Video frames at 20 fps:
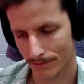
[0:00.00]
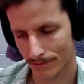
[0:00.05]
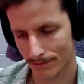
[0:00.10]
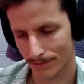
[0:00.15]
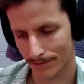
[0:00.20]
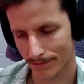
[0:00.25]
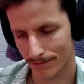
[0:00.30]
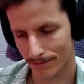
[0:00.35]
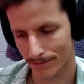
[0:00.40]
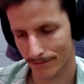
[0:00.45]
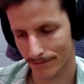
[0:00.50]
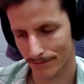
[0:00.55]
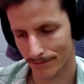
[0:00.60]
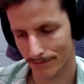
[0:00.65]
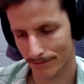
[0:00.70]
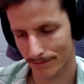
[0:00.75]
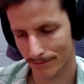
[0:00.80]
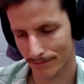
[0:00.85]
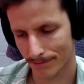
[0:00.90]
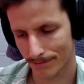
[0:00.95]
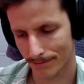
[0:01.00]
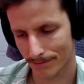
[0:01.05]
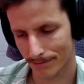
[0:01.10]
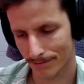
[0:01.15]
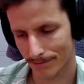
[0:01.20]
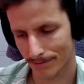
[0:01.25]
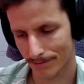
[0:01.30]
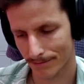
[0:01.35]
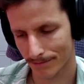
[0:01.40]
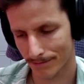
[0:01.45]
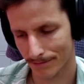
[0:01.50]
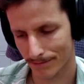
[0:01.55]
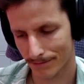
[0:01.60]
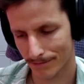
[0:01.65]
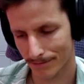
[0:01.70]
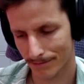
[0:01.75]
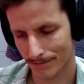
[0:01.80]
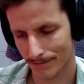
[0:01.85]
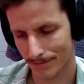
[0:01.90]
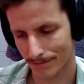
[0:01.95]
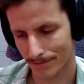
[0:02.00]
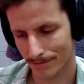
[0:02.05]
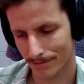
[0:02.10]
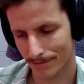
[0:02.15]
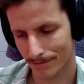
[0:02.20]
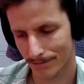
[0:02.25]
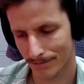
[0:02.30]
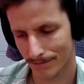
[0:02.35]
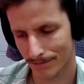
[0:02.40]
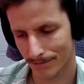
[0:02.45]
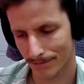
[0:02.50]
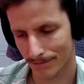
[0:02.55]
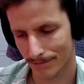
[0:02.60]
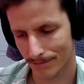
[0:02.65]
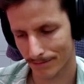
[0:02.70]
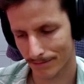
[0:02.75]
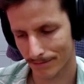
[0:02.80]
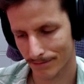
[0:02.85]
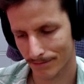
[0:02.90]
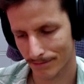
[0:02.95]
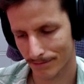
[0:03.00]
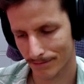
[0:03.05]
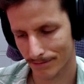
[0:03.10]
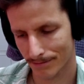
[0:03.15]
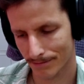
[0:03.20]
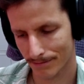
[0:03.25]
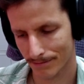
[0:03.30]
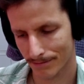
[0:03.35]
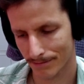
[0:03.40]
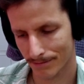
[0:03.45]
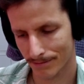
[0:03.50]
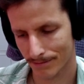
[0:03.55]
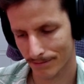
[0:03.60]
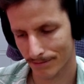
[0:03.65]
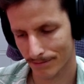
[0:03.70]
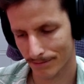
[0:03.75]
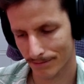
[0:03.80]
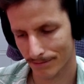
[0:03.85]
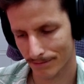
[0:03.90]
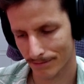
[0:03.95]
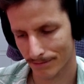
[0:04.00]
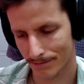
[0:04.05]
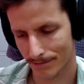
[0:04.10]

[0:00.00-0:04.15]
[no speech]